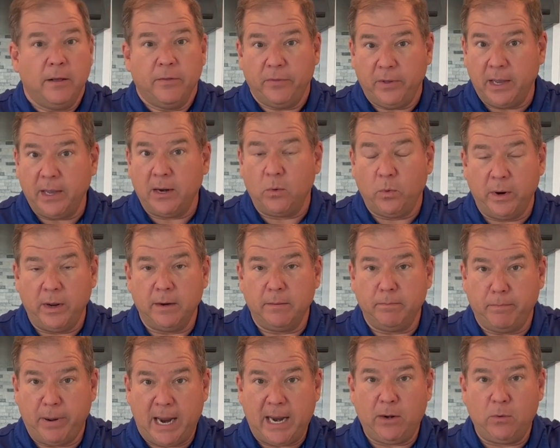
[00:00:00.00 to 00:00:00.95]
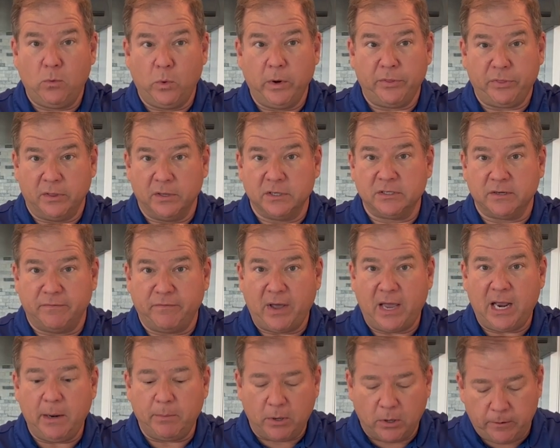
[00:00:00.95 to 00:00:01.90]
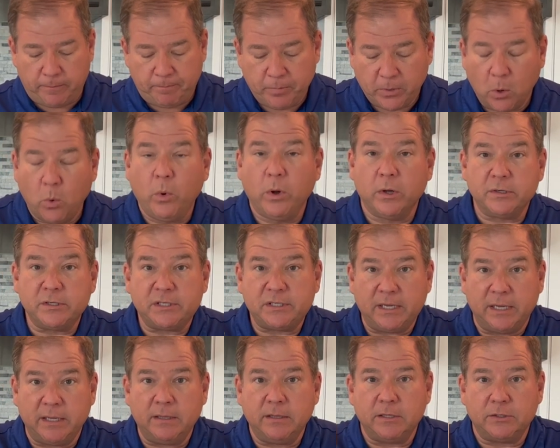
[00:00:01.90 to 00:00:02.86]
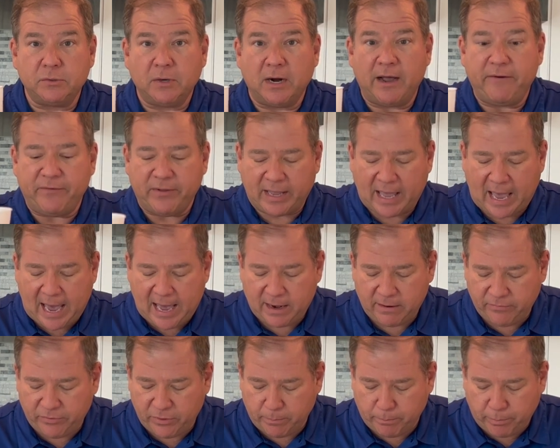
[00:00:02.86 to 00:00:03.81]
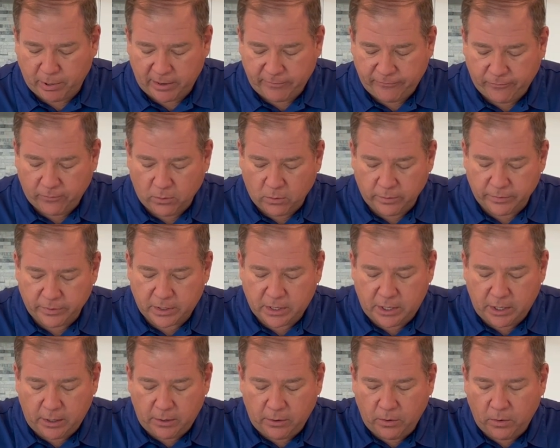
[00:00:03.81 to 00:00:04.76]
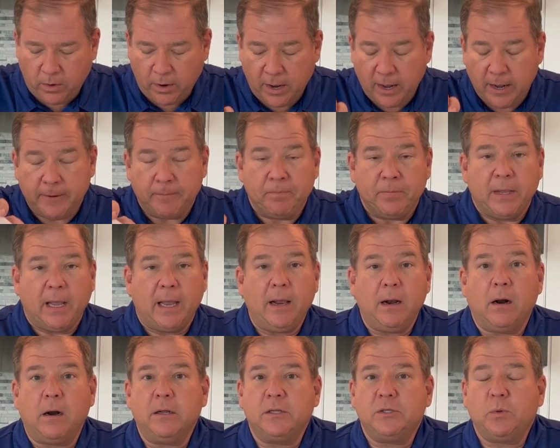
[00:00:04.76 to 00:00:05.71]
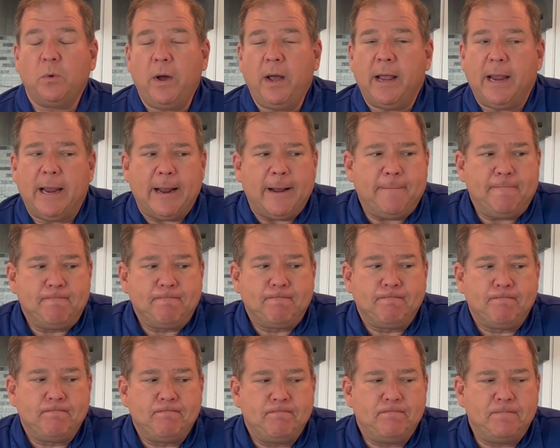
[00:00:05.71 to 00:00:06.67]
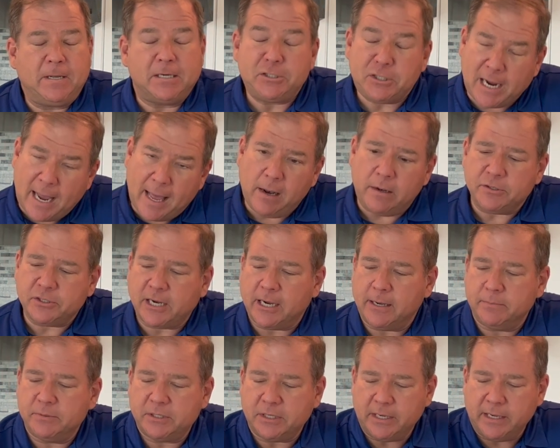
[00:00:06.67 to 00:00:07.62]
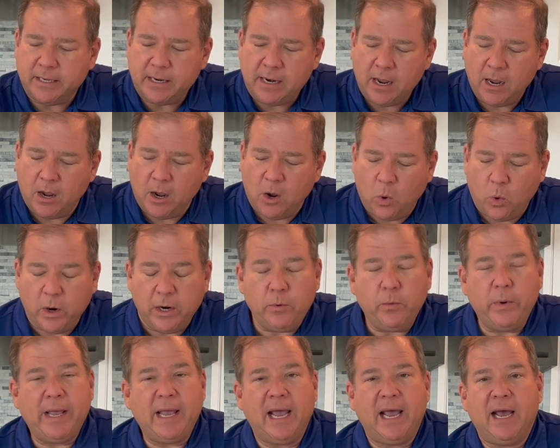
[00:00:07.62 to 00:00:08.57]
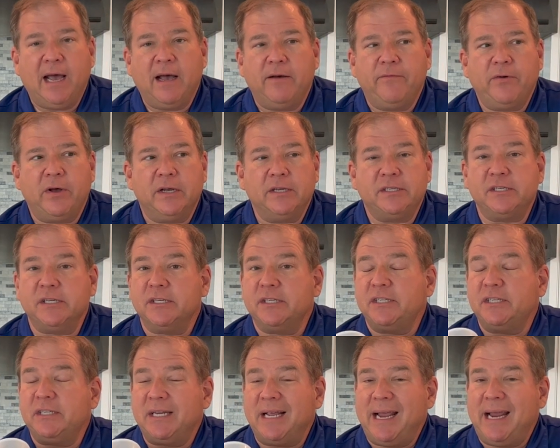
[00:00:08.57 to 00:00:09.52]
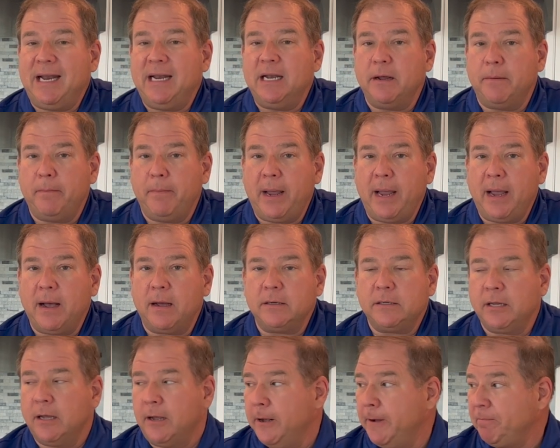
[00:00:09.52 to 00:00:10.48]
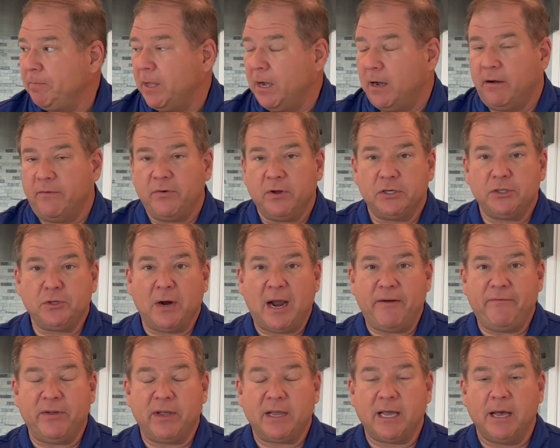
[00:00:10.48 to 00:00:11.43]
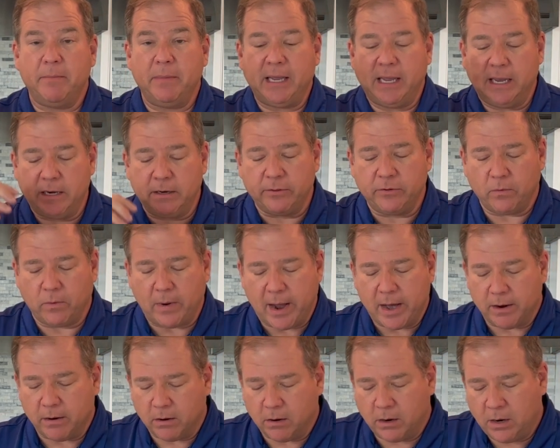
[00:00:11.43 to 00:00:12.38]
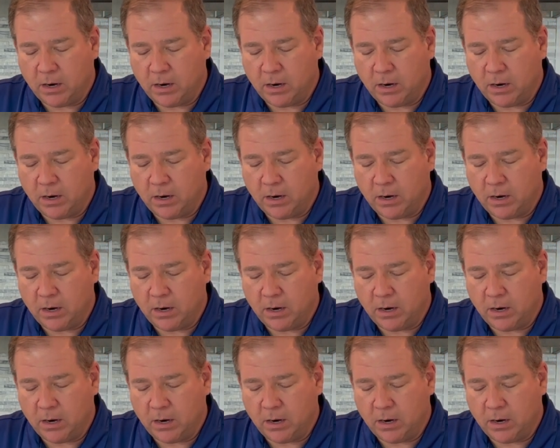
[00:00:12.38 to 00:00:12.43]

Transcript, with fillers: Then when bandwidth is available, we'll send the traffic out of the buffer or the queue and on its way. The challenge comes in when we have a sustained amount of traffic coming into the router.